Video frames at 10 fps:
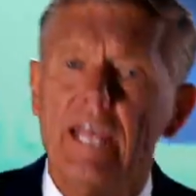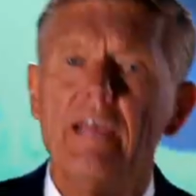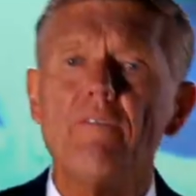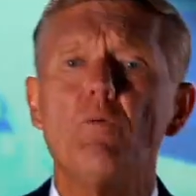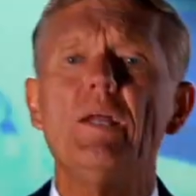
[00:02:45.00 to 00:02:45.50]

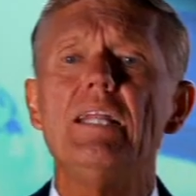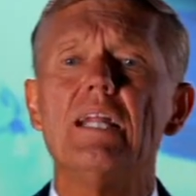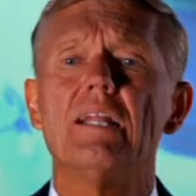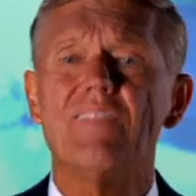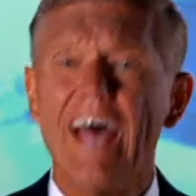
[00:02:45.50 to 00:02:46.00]
If we
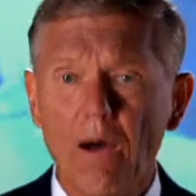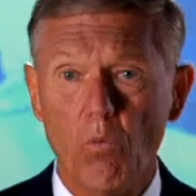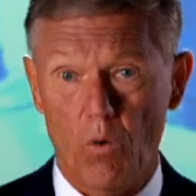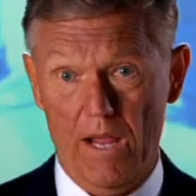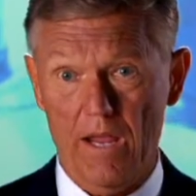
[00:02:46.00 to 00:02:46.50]
did it
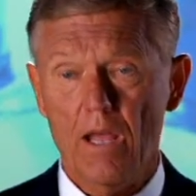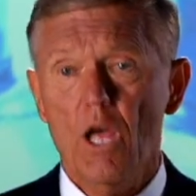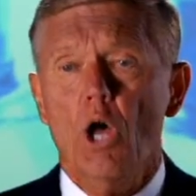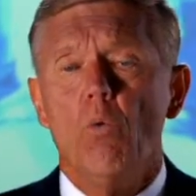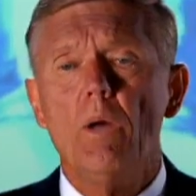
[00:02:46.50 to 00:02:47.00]
that way,
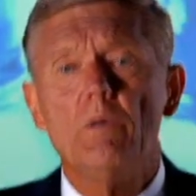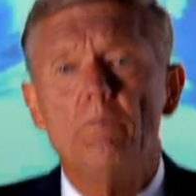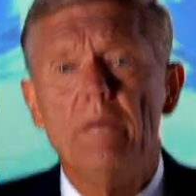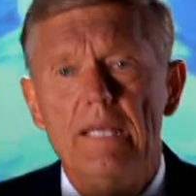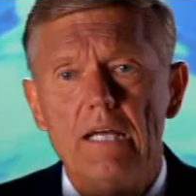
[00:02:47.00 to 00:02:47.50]
we
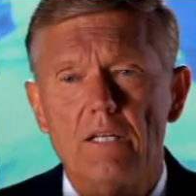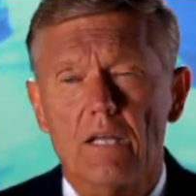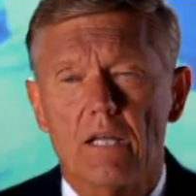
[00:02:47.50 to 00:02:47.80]
would begin to